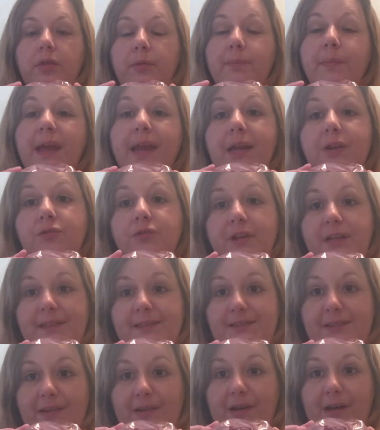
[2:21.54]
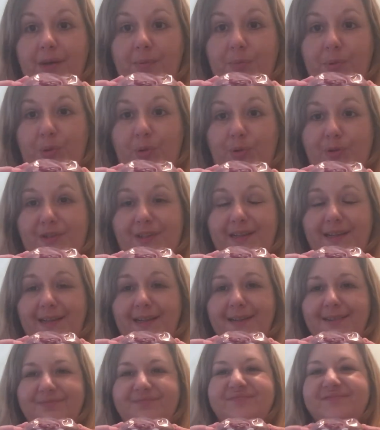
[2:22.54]
main reason that I bought
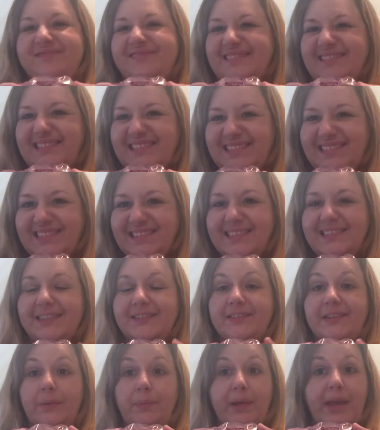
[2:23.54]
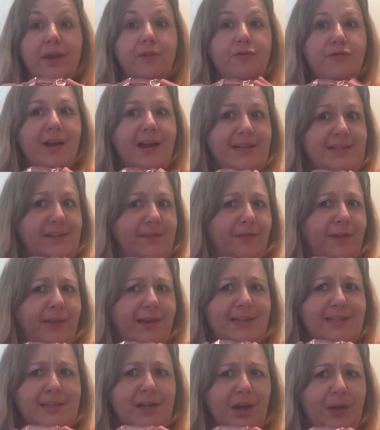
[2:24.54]
it, so I'm getting ready for
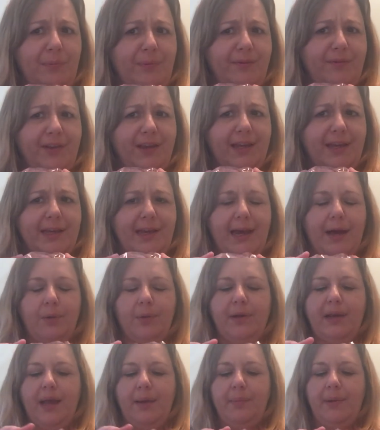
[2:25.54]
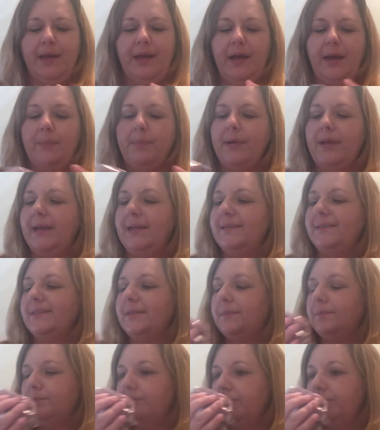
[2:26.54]
that time of year now, we're coming up, is